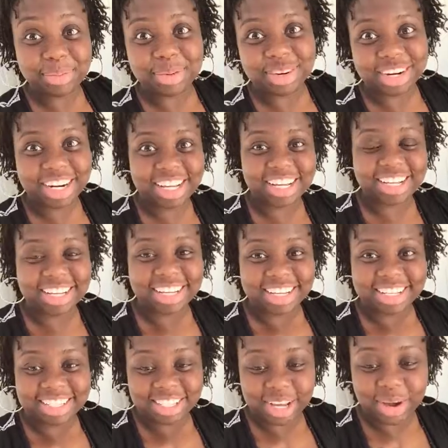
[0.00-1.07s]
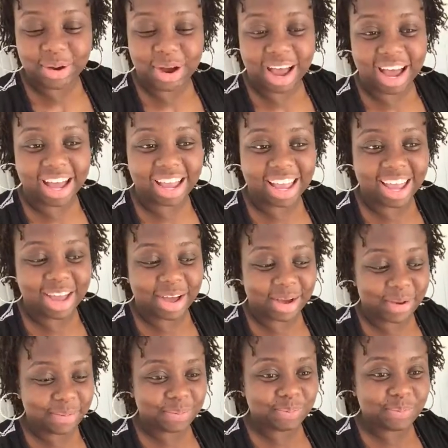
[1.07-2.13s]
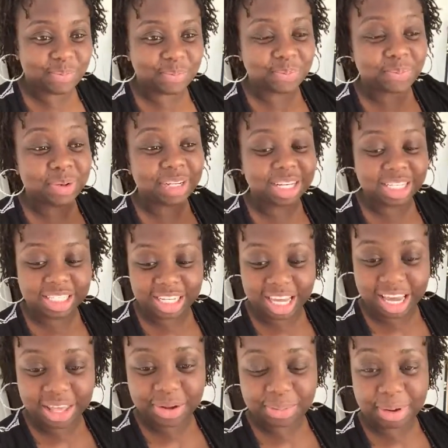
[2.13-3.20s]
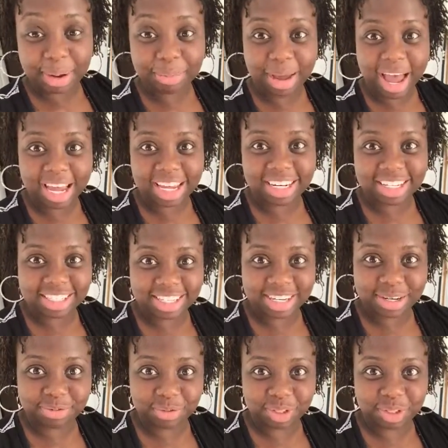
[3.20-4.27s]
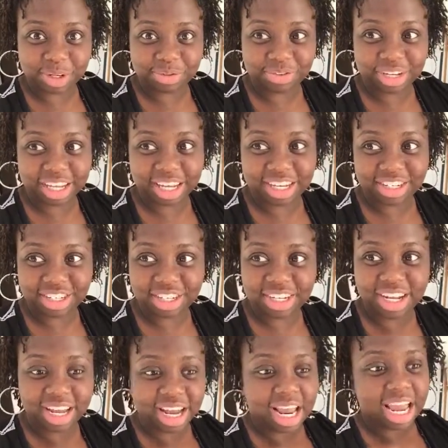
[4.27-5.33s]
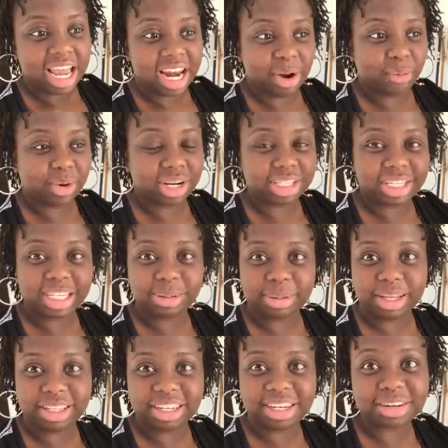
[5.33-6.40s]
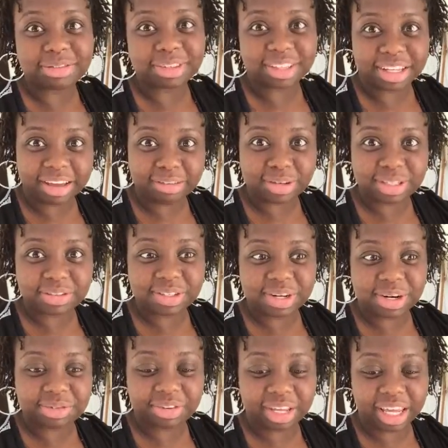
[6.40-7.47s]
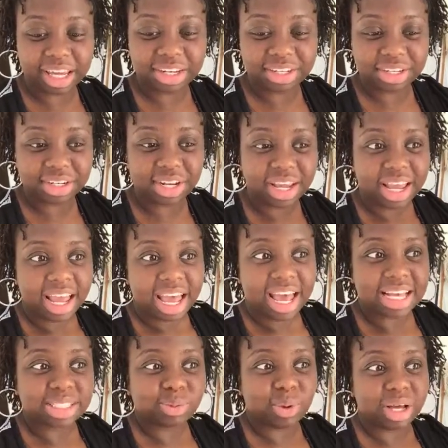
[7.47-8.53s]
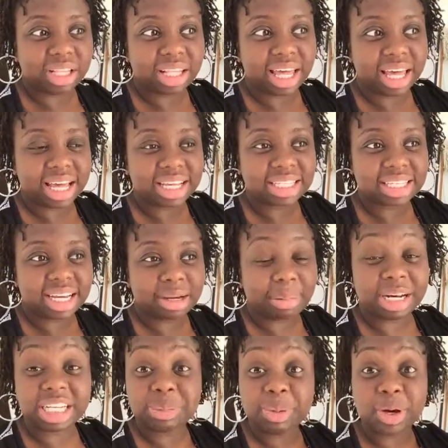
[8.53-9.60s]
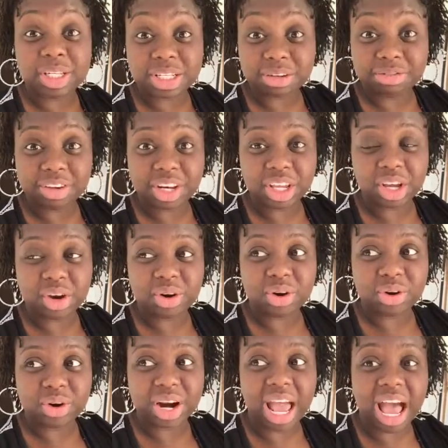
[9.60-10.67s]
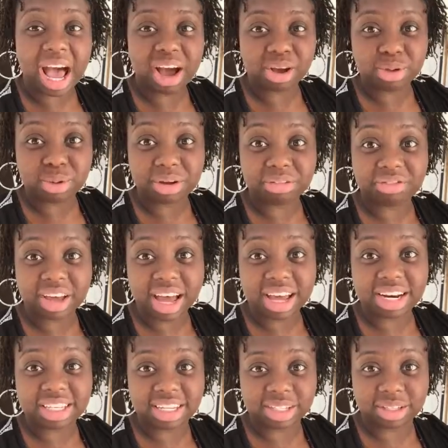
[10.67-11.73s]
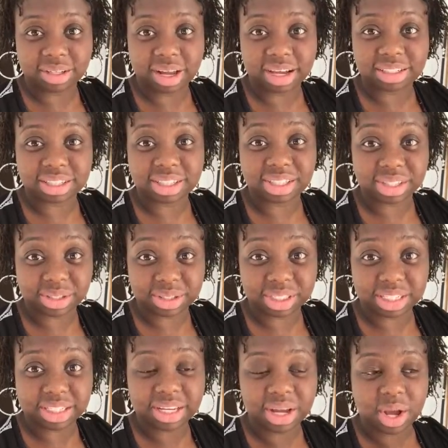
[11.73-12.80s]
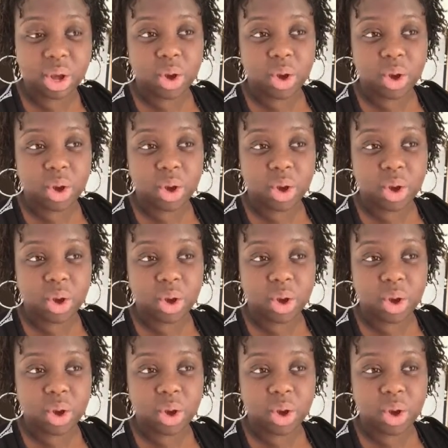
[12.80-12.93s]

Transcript: Good morning. So I am putting together my packet to send in for certification, and I wanted to explain the different levels of certification, as well as I just posted a video on how you can find a Sisterlocks consultant,